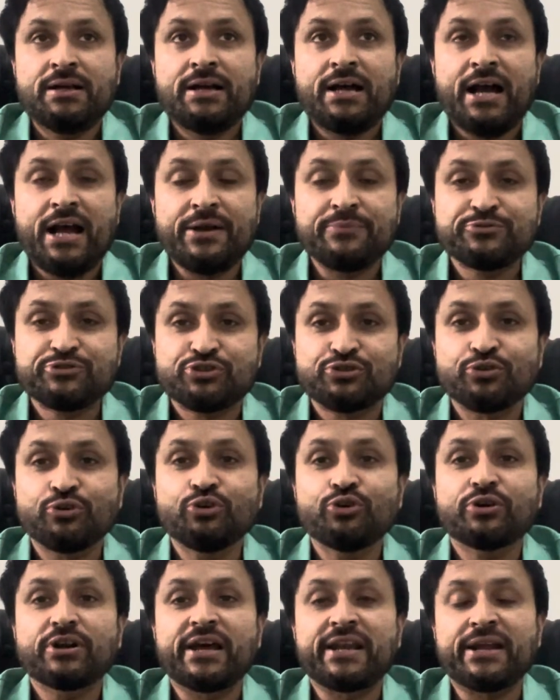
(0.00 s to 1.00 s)
I'm
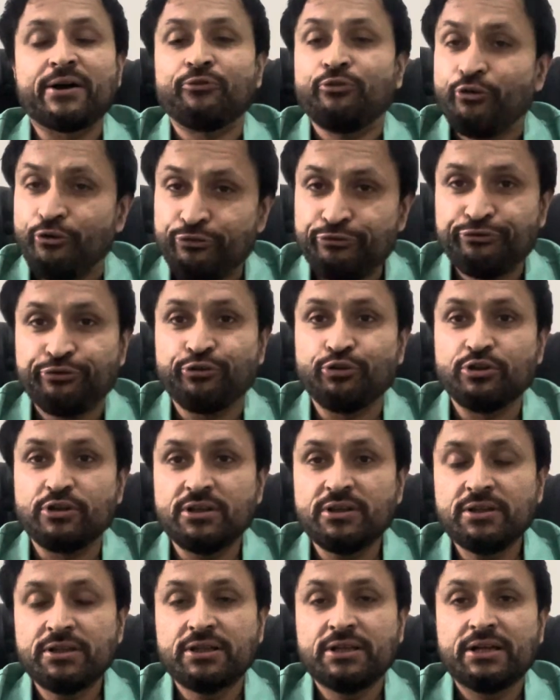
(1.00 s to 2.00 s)
sure and
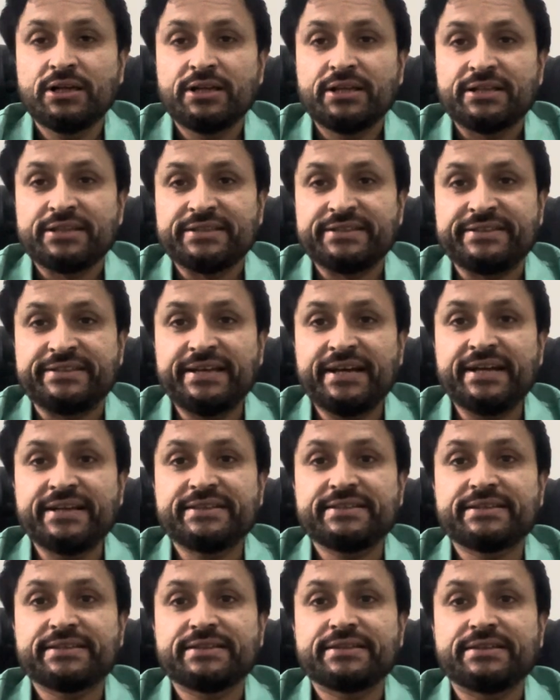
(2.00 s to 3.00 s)
hopeful
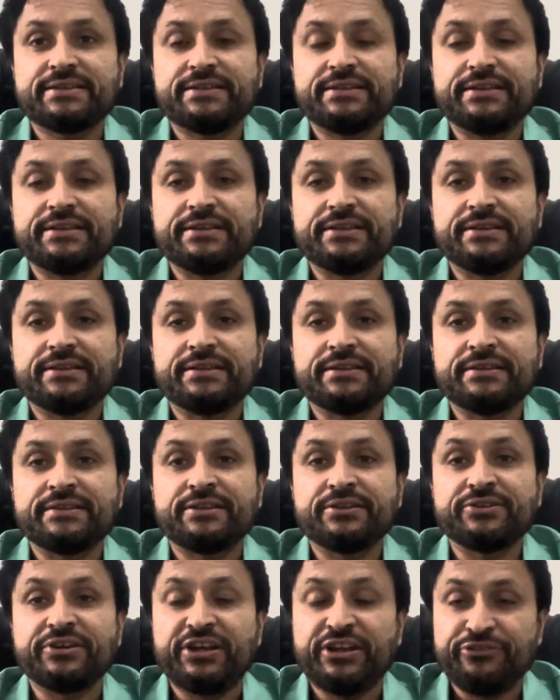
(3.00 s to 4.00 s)
that
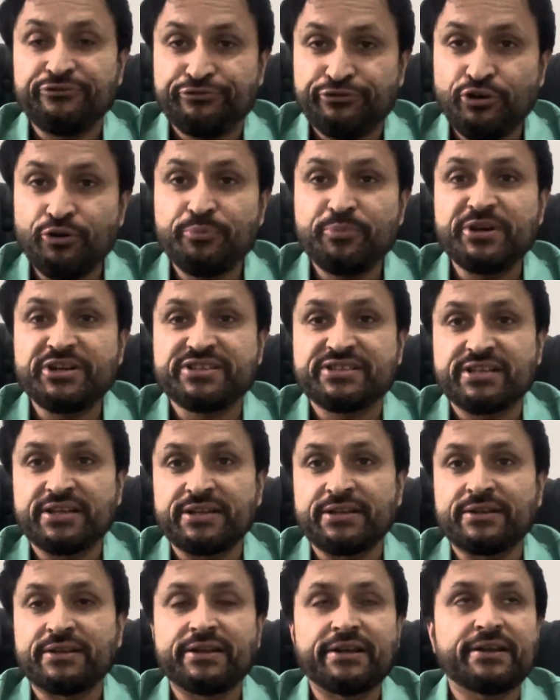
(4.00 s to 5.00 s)
the
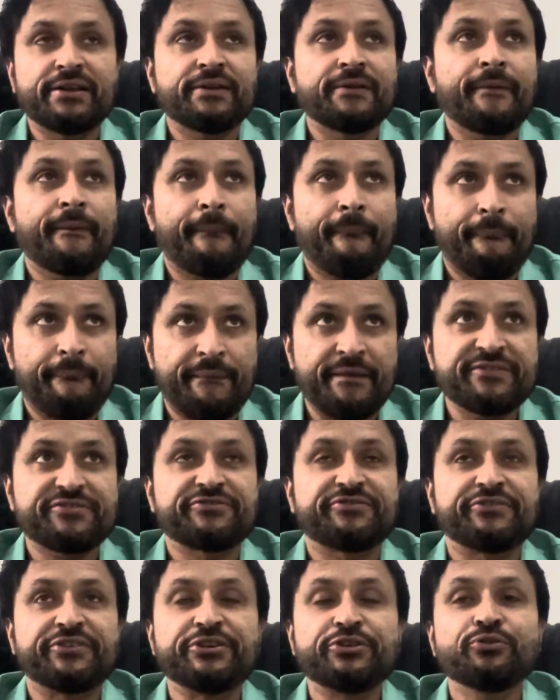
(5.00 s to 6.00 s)
information,
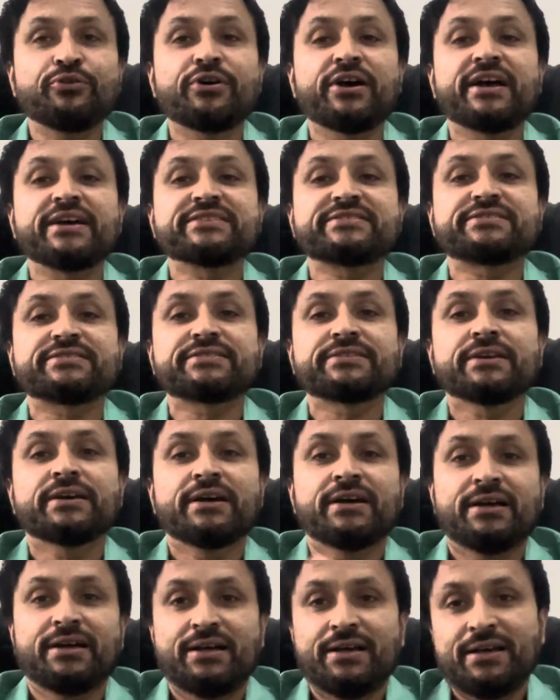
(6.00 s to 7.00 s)
this video has
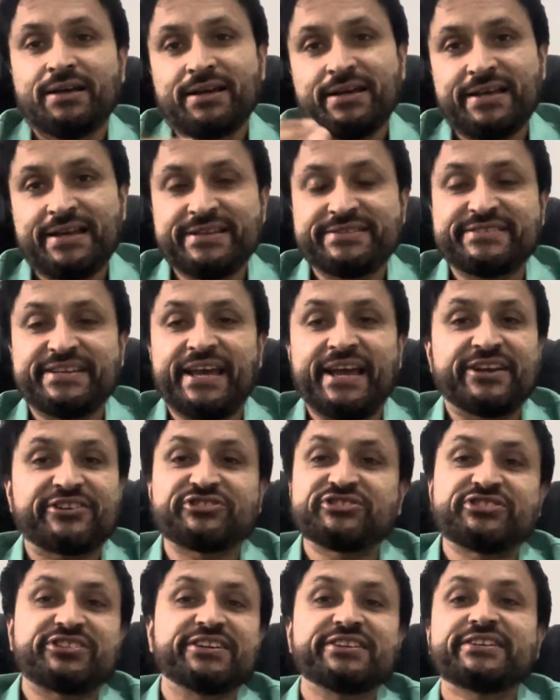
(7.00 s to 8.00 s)

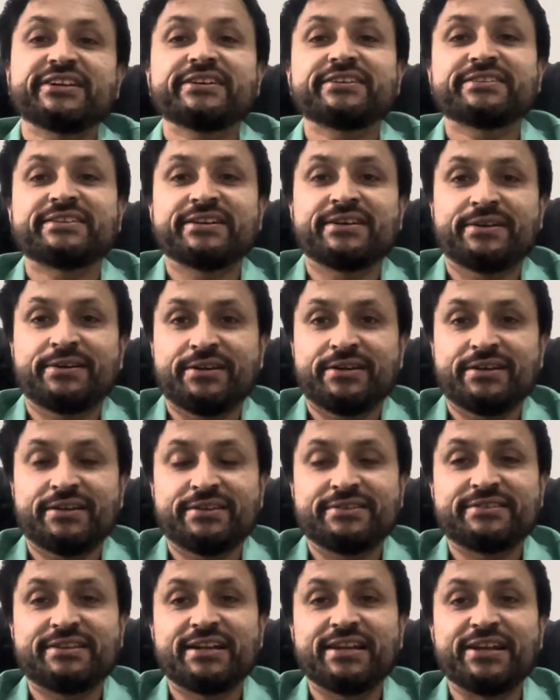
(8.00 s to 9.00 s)
exceeded
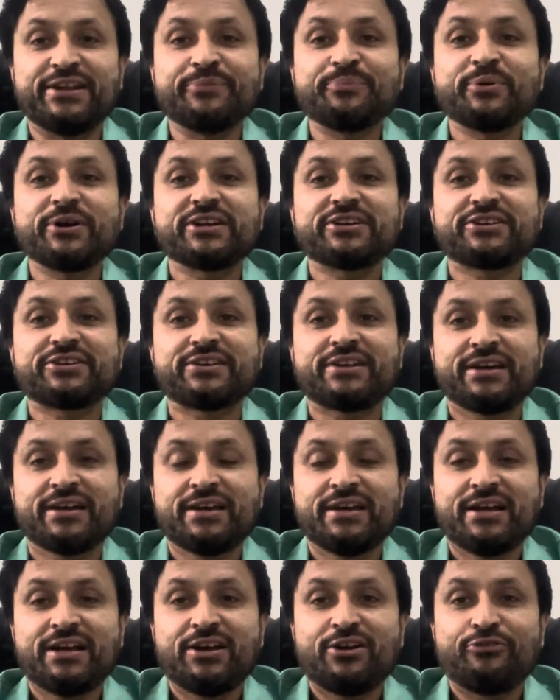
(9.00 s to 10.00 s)
the limit
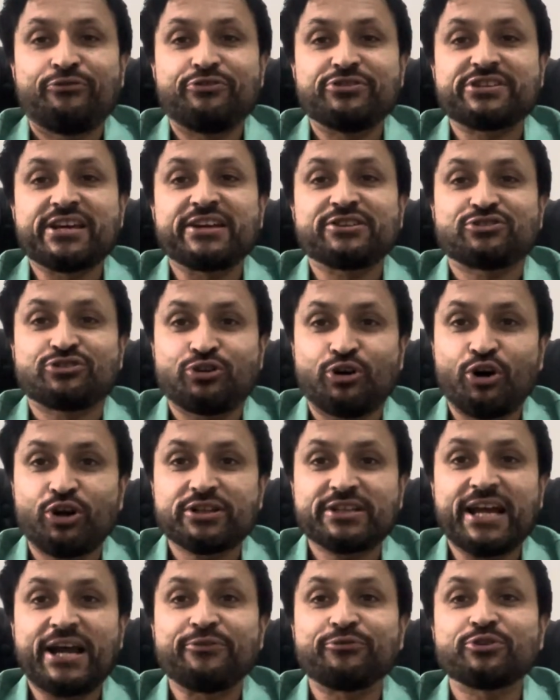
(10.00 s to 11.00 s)
which I
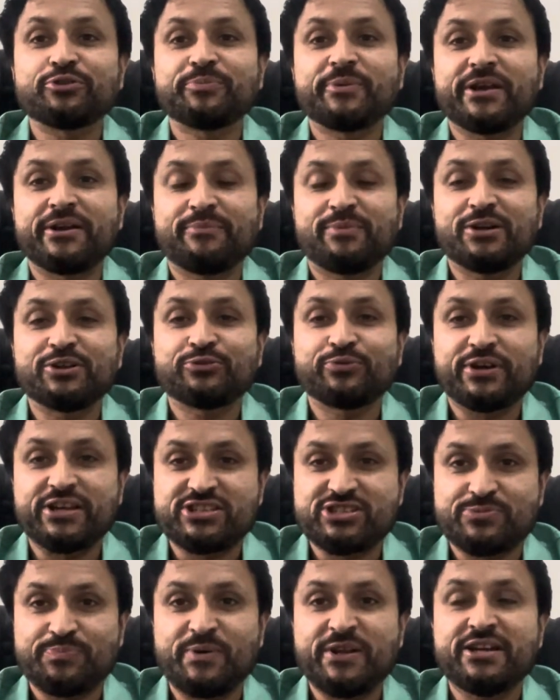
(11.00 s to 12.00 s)
thought I would be able to
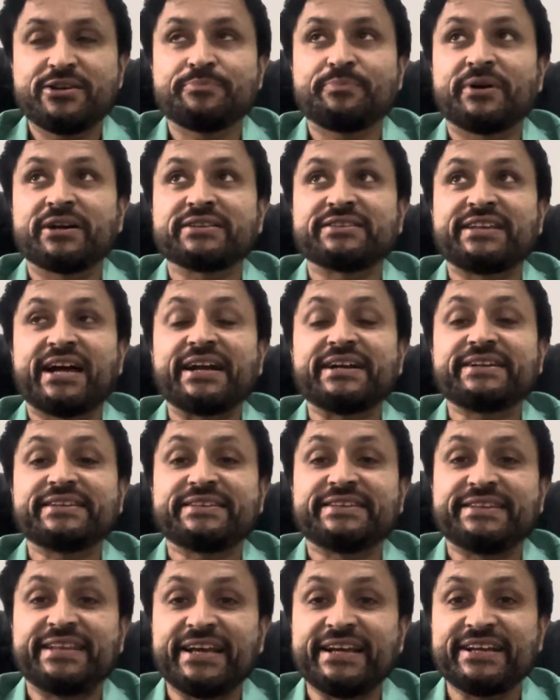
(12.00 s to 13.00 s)
explain, but
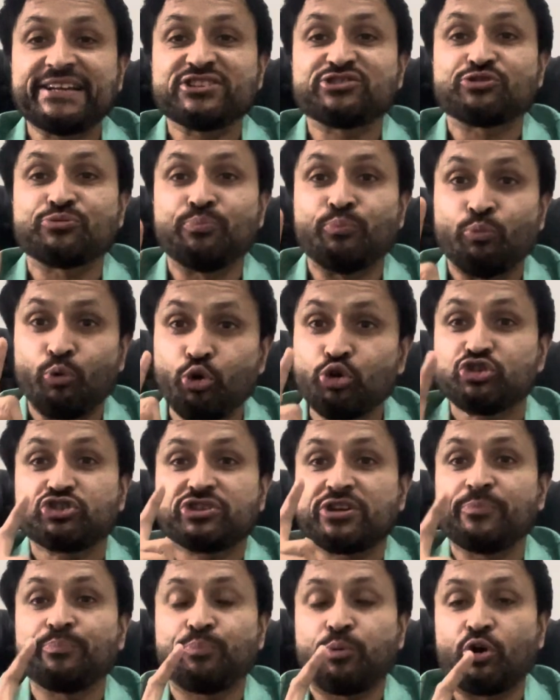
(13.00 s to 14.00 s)
that thing is
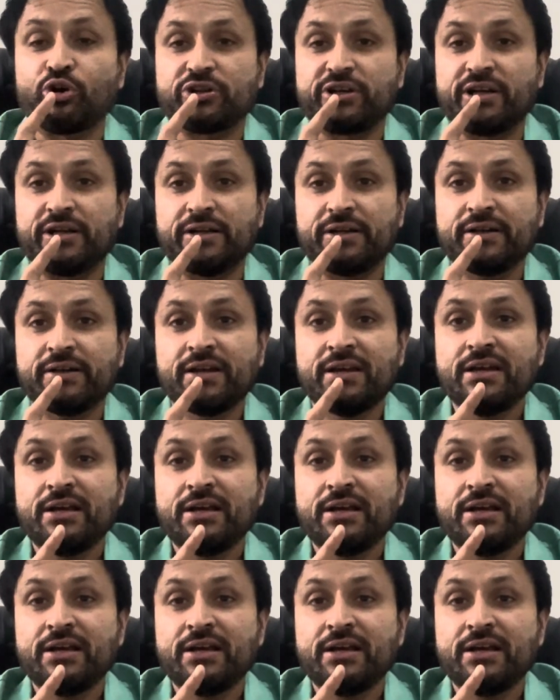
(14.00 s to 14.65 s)
most important.